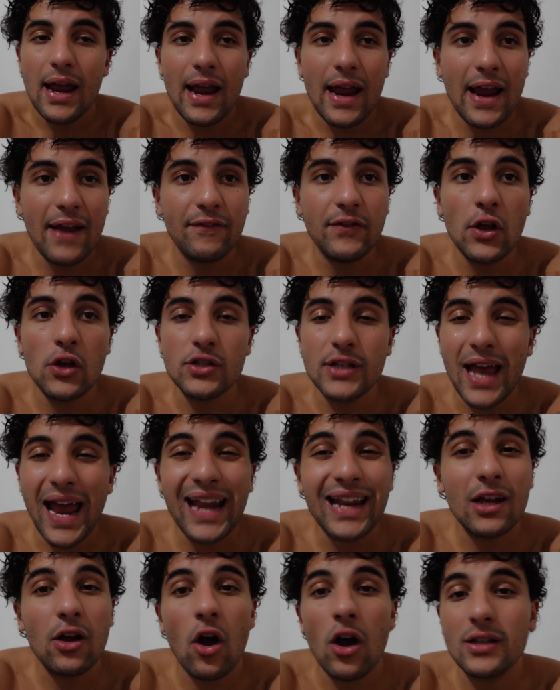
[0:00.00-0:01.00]
If there's
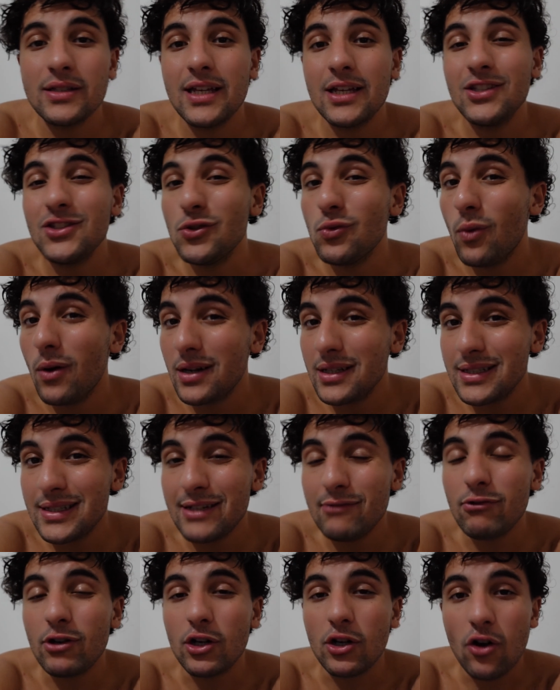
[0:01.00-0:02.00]
any content you want to
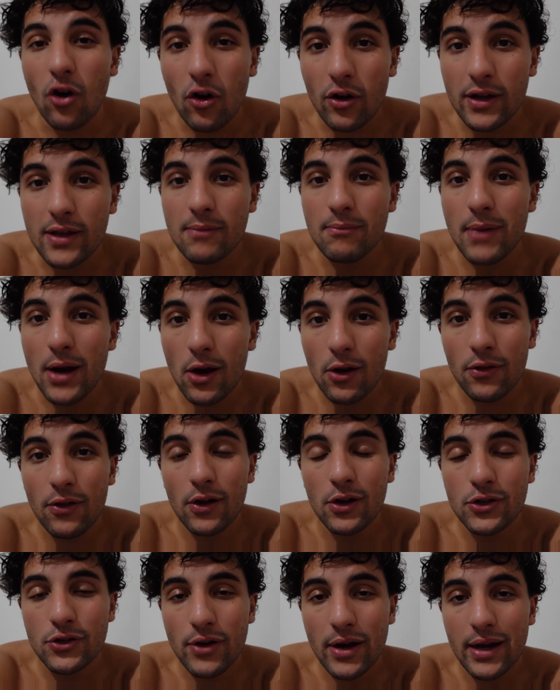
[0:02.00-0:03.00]
see regarding
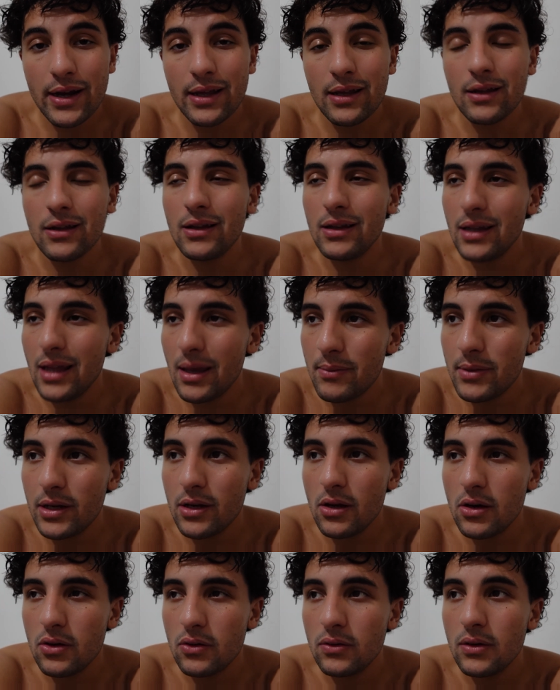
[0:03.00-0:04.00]
marathon training, let me
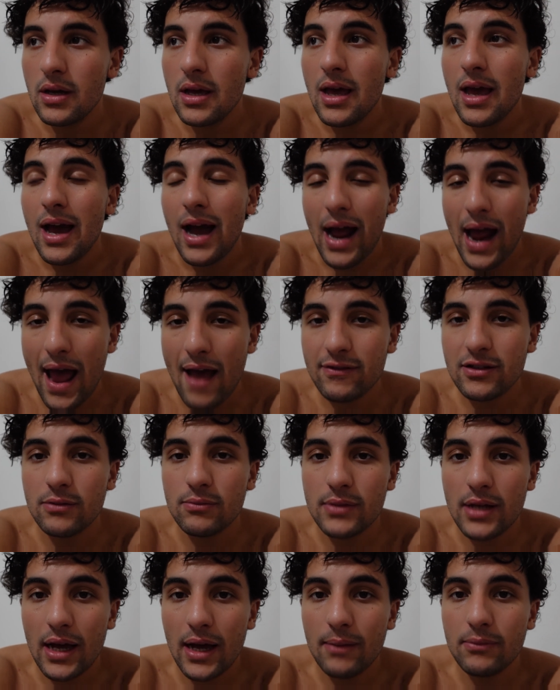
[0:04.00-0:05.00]
know. I have some
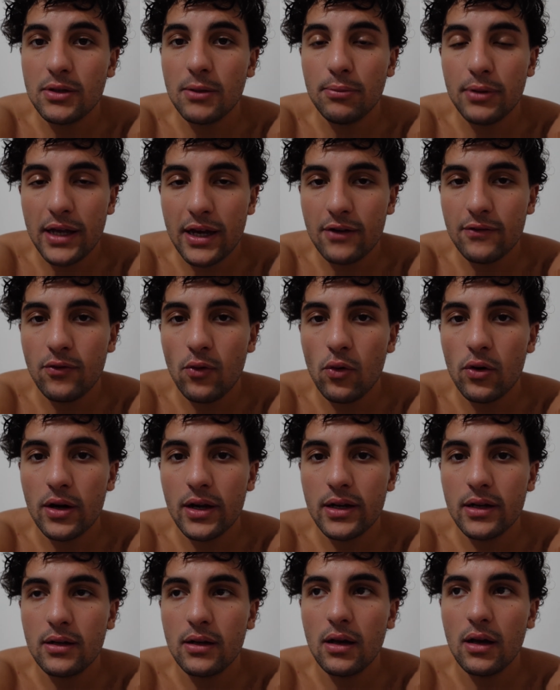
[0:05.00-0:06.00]
time to plan for
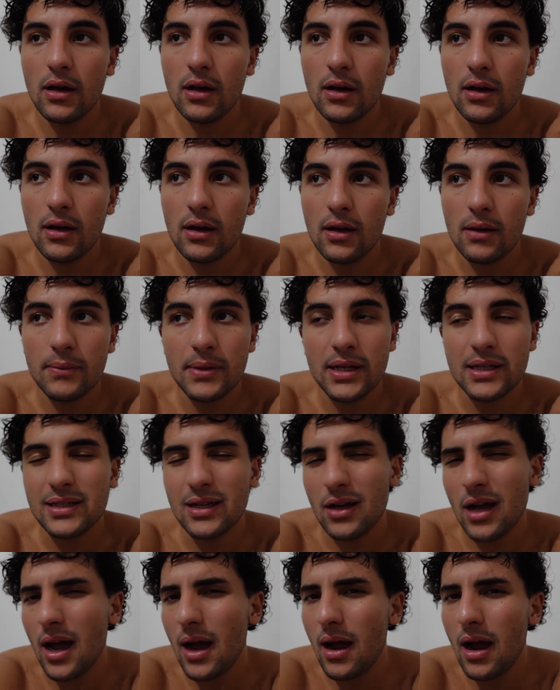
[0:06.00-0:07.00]
it, because
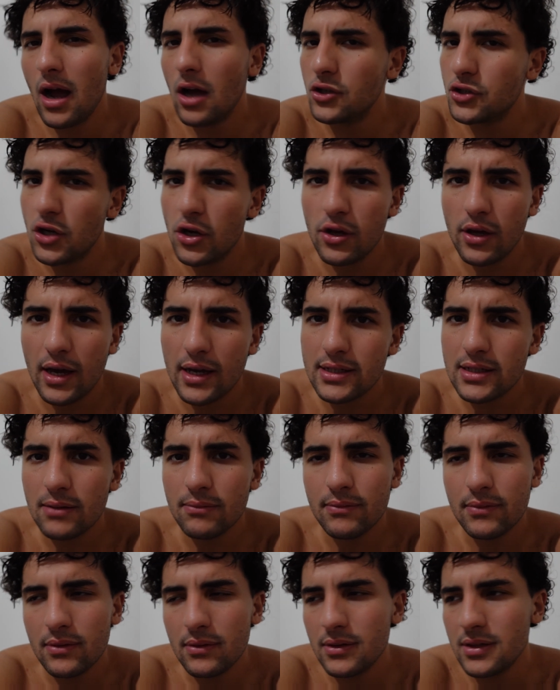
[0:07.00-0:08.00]
I'll show you guys
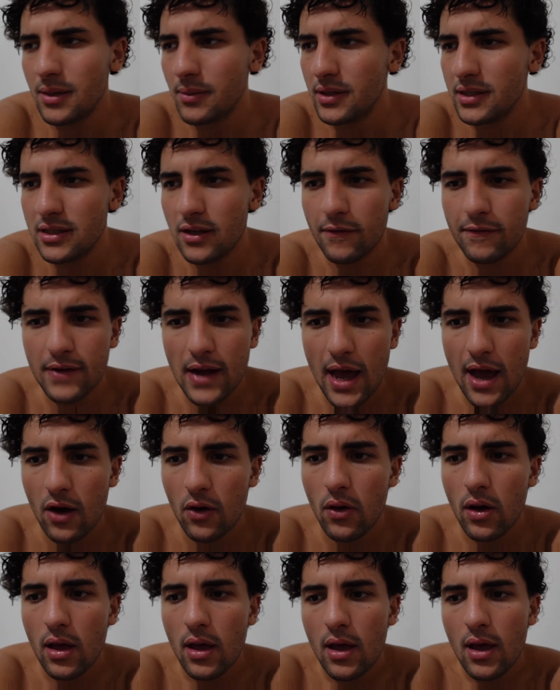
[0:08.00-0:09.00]
some of the stuff
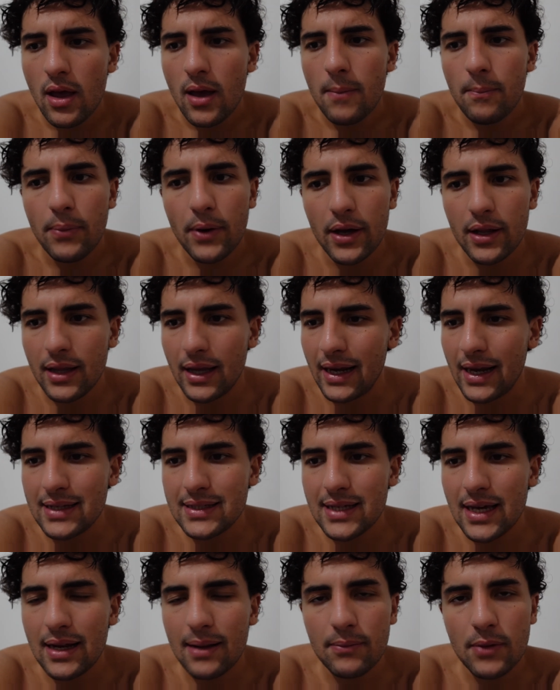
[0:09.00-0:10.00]
now. But like I
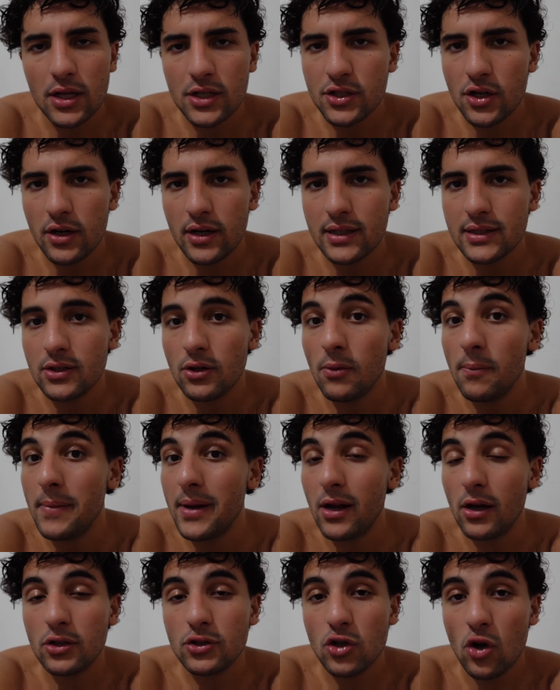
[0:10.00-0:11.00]
said, I'm not starting until
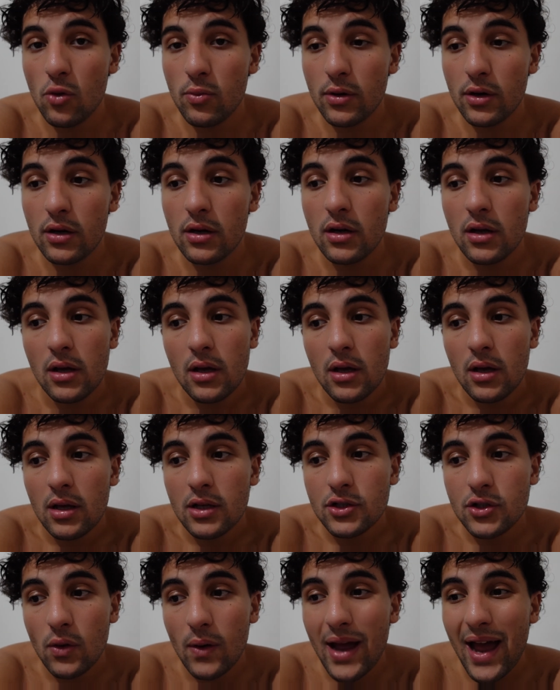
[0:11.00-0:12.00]
mid-October,
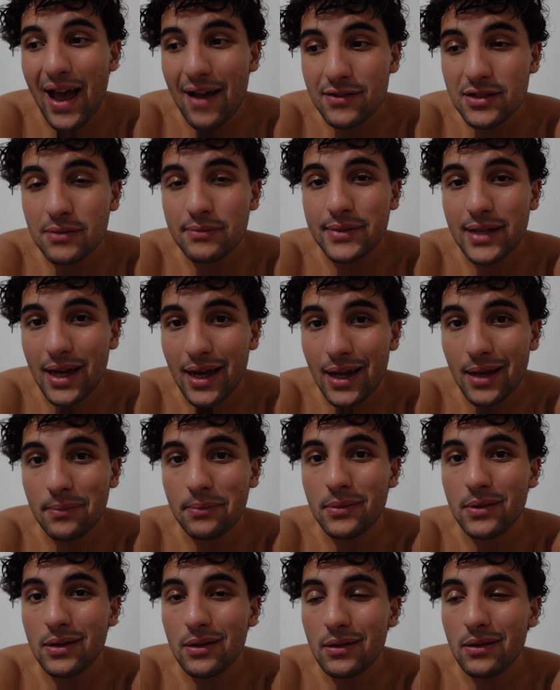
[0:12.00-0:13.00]
so I have some
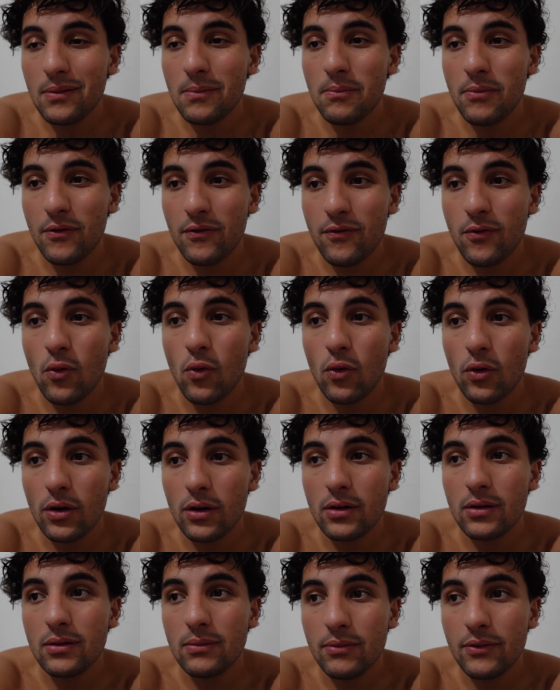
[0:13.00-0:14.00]
time
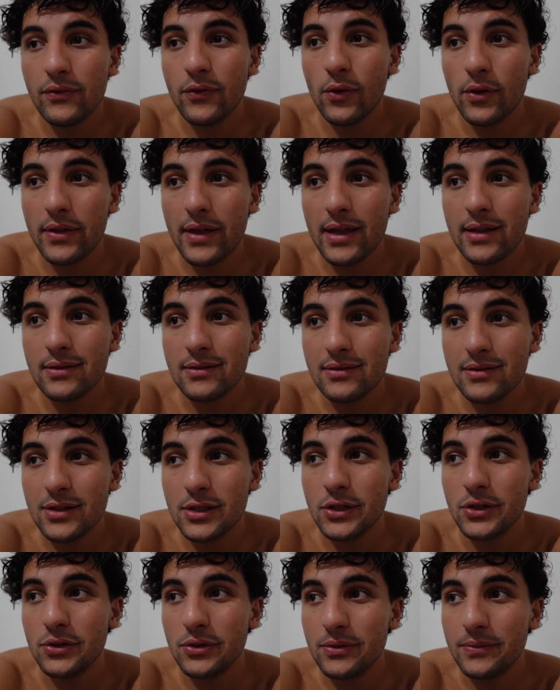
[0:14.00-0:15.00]
before then
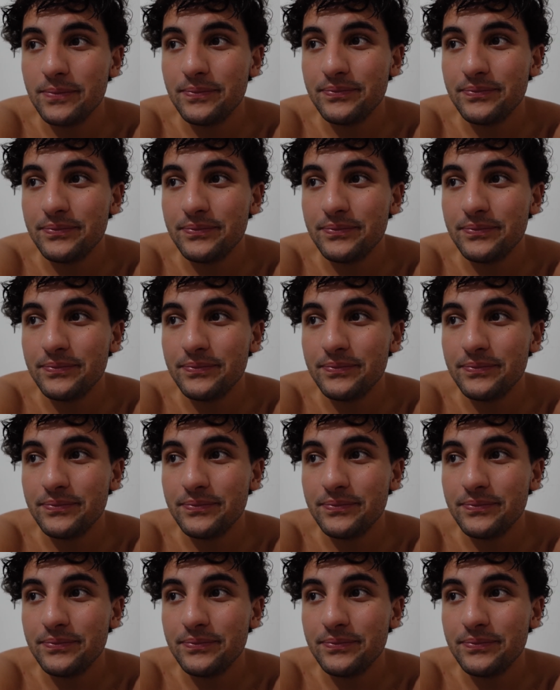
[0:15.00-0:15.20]
too.